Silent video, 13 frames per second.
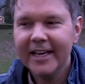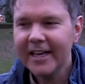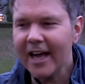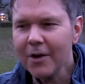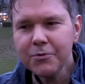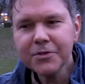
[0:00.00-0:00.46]

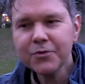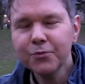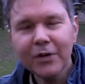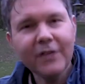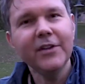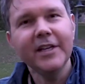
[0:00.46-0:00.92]
and I was
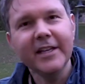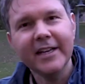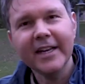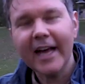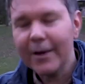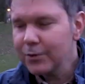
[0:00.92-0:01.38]
riveted
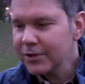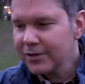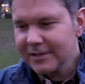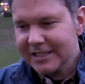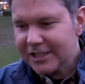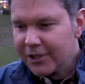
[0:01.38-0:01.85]
and I
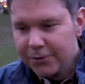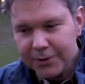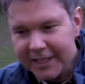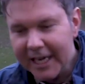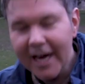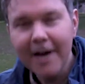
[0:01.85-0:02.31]
was
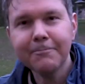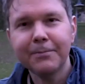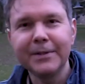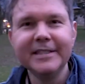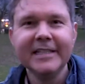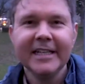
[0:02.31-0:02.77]
tearing
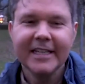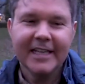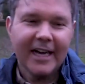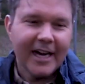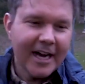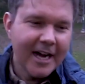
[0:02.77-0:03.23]
up. And
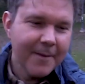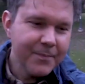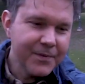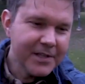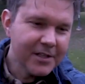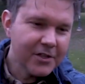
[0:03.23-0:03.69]

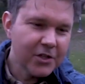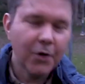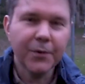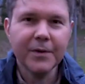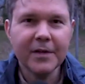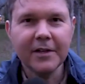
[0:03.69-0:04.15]

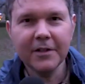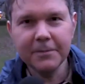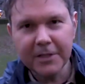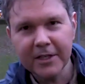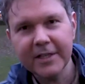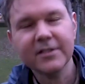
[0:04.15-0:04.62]

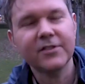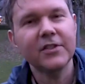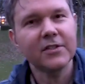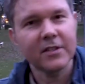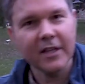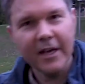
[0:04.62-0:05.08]
Lemire has
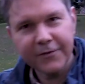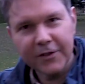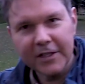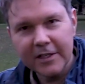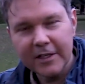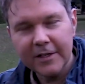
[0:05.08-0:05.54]
since left
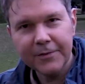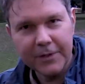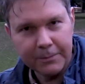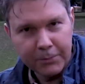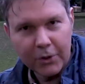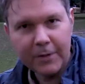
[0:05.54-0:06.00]

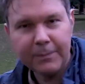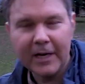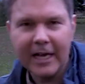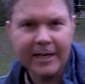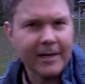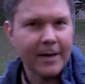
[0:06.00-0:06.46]
the book, but
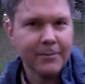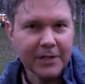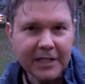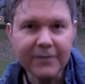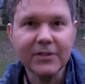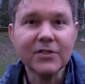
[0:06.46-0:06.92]
I
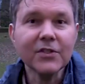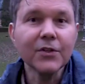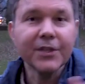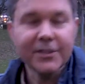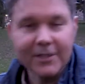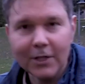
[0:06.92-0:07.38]
believe it's
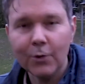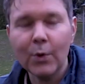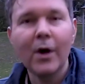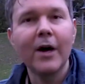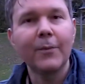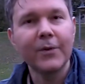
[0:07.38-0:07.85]
still
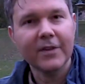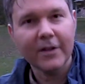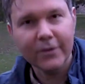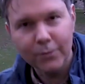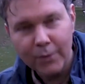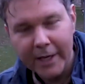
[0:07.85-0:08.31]
continuing on with
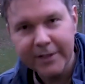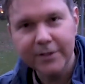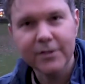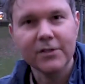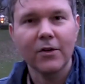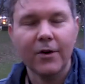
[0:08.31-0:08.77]
other
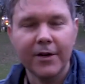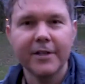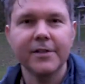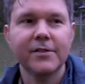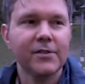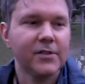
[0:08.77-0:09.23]
writers and
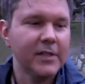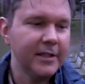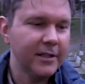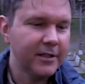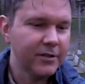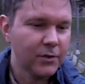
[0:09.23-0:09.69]
artists,
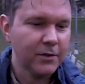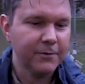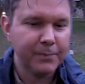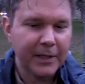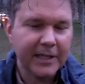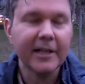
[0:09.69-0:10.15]
and they're sort
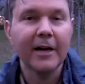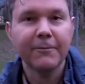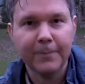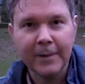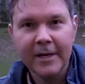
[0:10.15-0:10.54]
of picking up